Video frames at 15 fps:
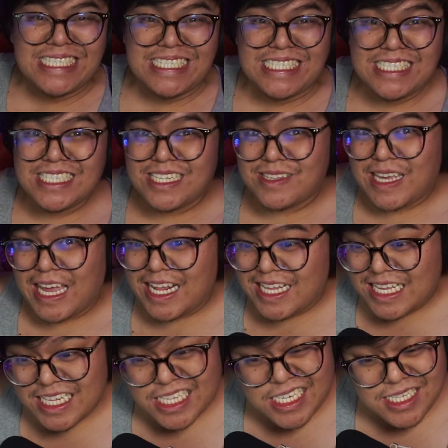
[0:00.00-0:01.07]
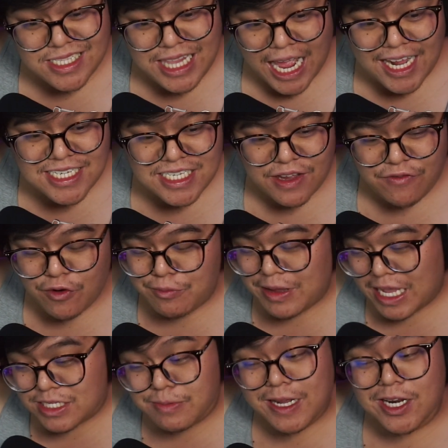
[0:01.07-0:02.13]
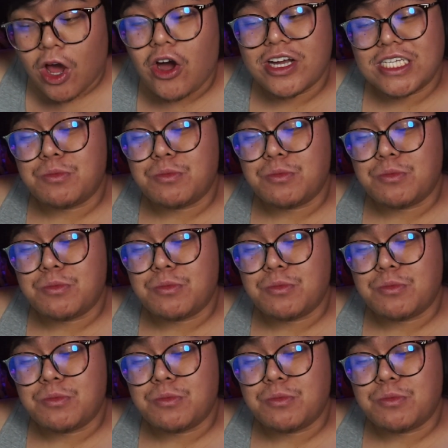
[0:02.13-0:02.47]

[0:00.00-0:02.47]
This is getting a little dicey for me as my dog is